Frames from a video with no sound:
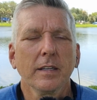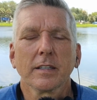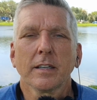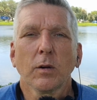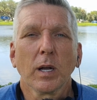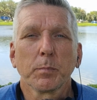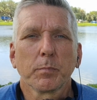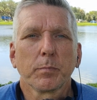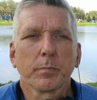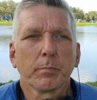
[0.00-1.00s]
I'm
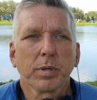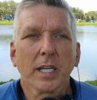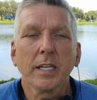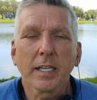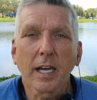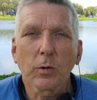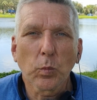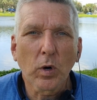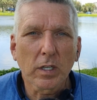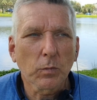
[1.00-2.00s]
planning
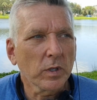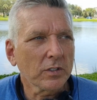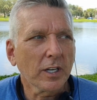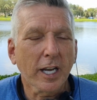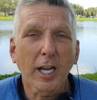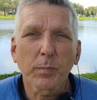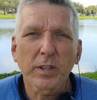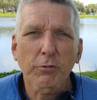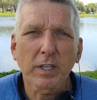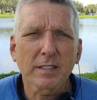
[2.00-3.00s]
on what's going to happen
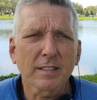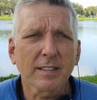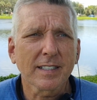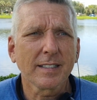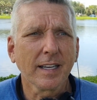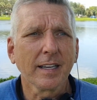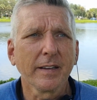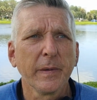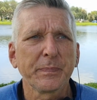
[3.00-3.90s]
the rest of the day,